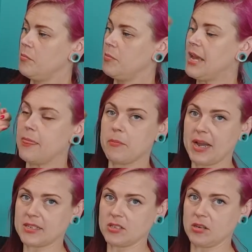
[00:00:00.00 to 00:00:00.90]
pin the
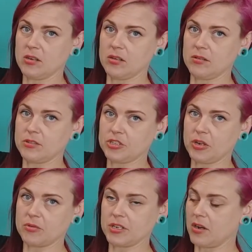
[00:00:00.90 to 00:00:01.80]
back dart, the
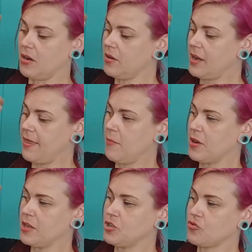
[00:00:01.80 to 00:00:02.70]
shoulder dart, and then we're
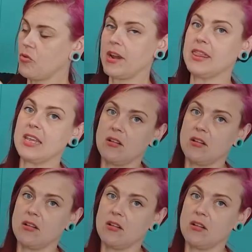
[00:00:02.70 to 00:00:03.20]
going to draw in the